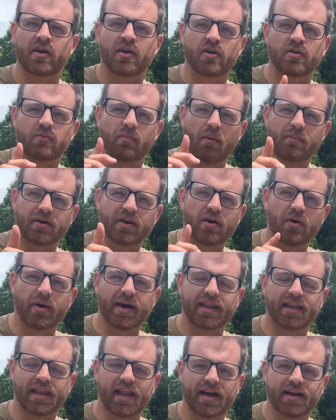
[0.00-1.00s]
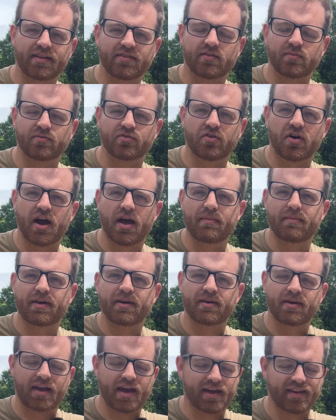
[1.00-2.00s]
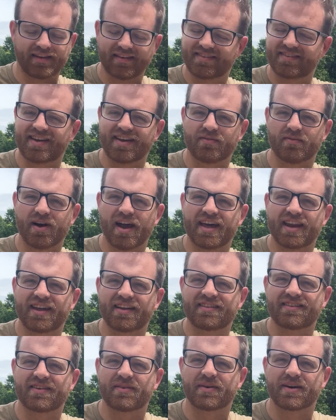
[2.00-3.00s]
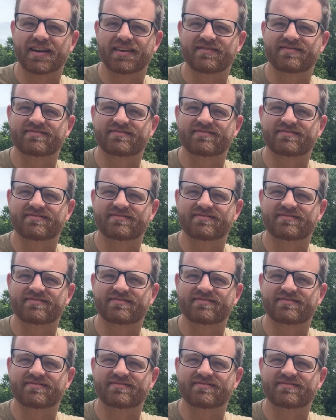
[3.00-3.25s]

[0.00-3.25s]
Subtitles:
Remember to go ahead and like and subscribe, and let's get right into it.